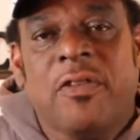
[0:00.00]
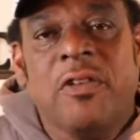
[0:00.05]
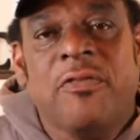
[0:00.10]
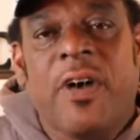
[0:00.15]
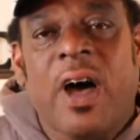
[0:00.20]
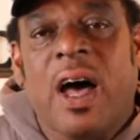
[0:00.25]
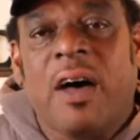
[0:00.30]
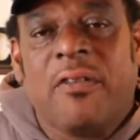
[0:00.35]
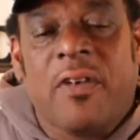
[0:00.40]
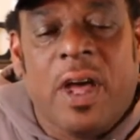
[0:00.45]
If you
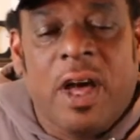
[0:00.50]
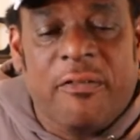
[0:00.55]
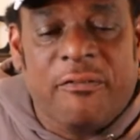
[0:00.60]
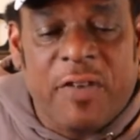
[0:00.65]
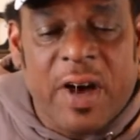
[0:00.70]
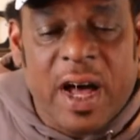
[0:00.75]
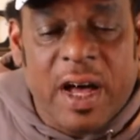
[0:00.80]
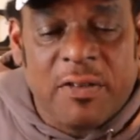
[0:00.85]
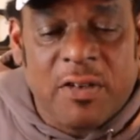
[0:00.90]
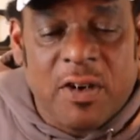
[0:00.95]
five, have
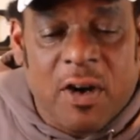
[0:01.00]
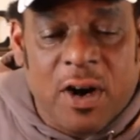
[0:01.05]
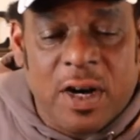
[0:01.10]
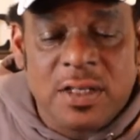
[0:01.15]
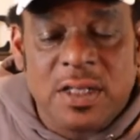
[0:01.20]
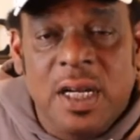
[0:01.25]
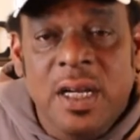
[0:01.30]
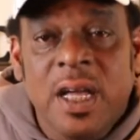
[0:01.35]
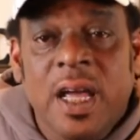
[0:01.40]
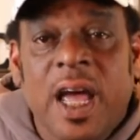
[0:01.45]
five
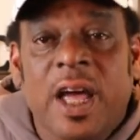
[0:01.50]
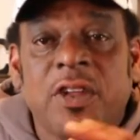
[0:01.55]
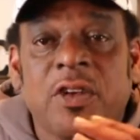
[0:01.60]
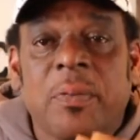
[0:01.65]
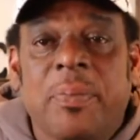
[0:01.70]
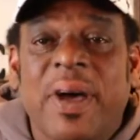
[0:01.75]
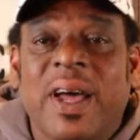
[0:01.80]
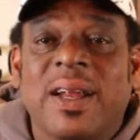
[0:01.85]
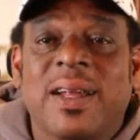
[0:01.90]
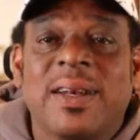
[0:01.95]
cars and
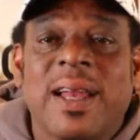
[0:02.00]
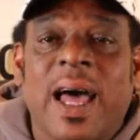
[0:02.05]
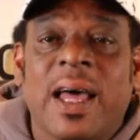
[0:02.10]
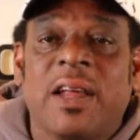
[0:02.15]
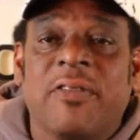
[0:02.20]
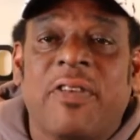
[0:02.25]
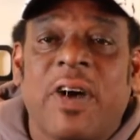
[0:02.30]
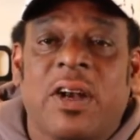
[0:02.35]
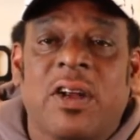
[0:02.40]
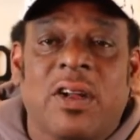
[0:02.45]
you're paying a
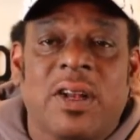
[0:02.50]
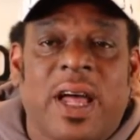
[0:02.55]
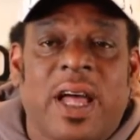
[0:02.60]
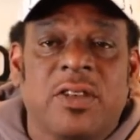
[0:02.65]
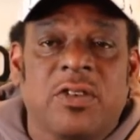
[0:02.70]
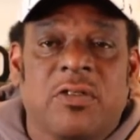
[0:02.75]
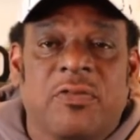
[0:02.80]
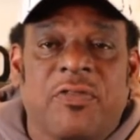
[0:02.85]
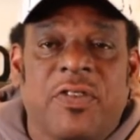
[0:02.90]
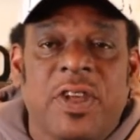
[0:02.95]
$95
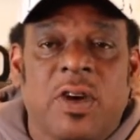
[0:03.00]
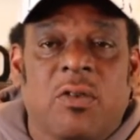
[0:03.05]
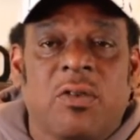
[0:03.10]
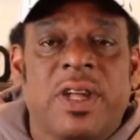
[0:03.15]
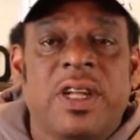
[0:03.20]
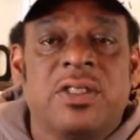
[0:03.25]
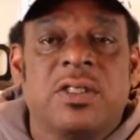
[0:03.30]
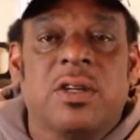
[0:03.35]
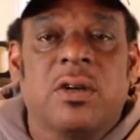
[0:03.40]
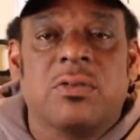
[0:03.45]
annual fee
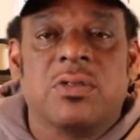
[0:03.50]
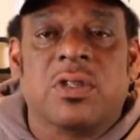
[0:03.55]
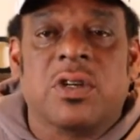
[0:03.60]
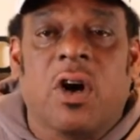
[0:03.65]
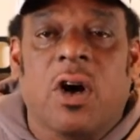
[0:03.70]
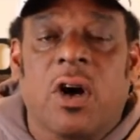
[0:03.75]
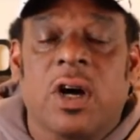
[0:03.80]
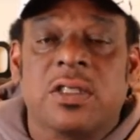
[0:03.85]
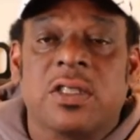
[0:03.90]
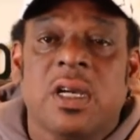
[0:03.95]
on each of those
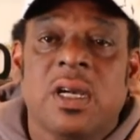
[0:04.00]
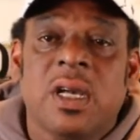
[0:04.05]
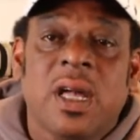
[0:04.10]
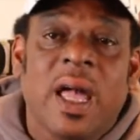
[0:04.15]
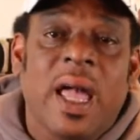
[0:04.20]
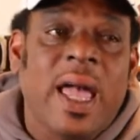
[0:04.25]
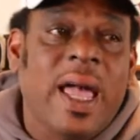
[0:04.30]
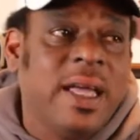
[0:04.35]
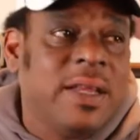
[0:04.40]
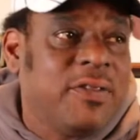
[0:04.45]
cars,
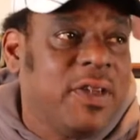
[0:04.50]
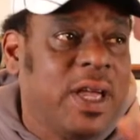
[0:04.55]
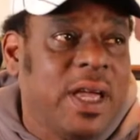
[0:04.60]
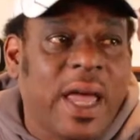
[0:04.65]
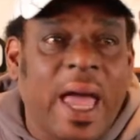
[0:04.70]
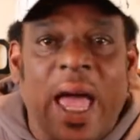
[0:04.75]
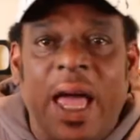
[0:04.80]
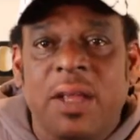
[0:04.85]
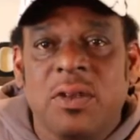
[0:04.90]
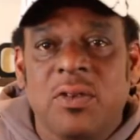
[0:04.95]
and
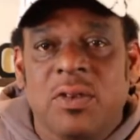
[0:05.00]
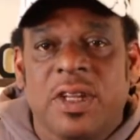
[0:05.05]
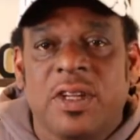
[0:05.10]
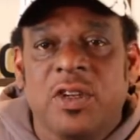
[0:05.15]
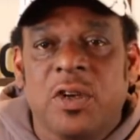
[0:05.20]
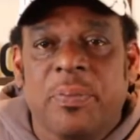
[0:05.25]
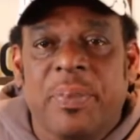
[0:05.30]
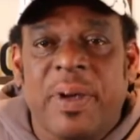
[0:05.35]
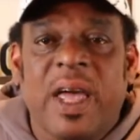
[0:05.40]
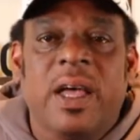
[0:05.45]
annually
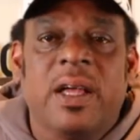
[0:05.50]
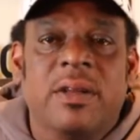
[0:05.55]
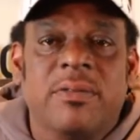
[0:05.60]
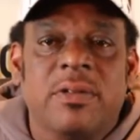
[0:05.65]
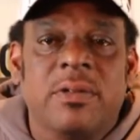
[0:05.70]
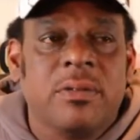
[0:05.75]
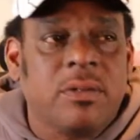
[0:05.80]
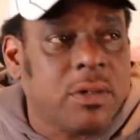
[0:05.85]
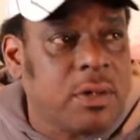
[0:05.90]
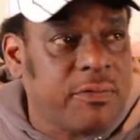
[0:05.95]
you're paying
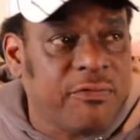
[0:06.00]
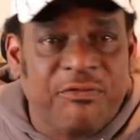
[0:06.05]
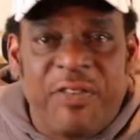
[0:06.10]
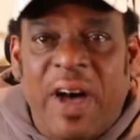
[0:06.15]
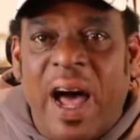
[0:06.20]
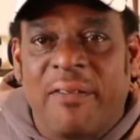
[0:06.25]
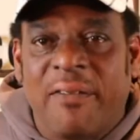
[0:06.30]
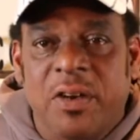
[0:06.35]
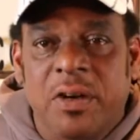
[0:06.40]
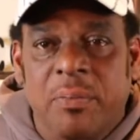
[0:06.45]

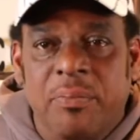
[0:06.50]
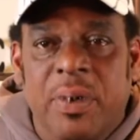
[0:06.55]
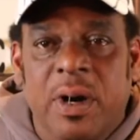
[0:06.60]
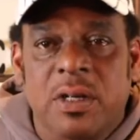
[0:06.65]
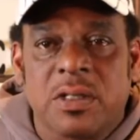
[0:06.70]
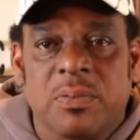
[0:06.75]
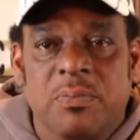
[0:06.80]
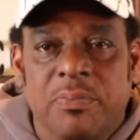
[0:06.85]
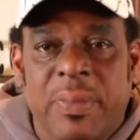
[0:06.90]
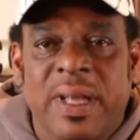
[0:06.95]
500
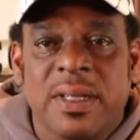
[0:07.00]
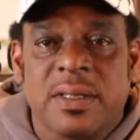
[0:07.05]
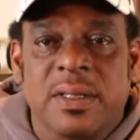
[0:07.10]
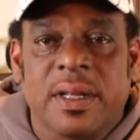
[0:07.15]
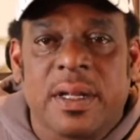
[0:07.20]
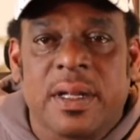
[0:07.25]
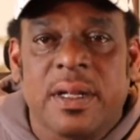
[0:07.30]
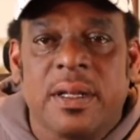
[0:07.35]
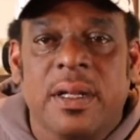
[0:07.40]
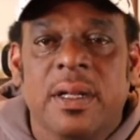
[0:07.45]
bucks
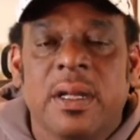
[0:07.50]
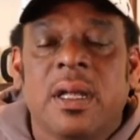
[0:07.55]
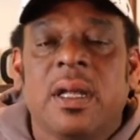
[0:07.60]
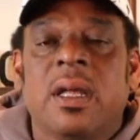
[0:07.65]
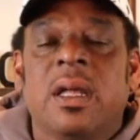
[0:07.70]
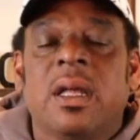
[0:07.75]
basically